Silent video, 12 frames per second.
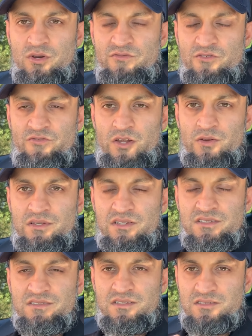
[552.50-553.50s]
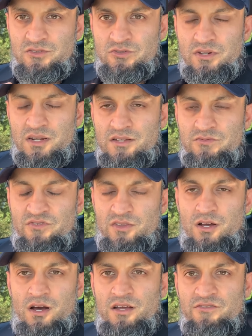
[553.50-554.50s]
if your following distance isn't too great for the
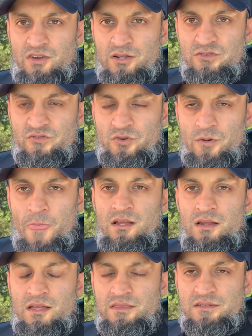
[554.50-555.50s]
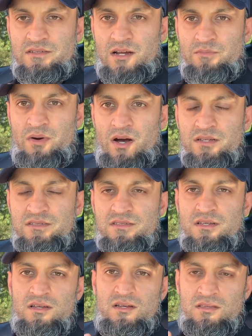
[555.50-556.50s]
car in front of you, let the truck pass.
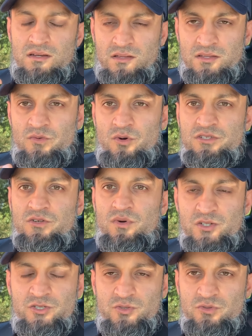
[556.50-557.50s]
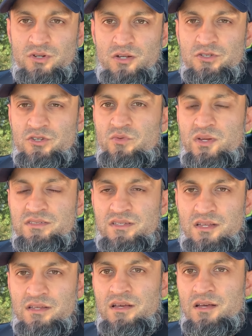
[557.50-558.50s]
The water will shoot onto your
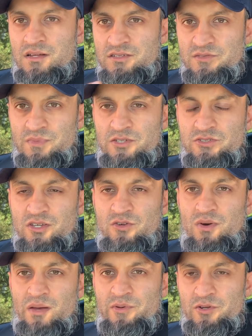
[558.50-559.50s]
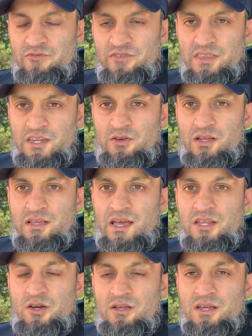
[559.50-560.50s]
windscreen. Just make sure you wipe it off, and then you can
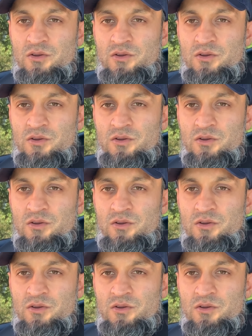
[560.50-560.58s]
carry on. And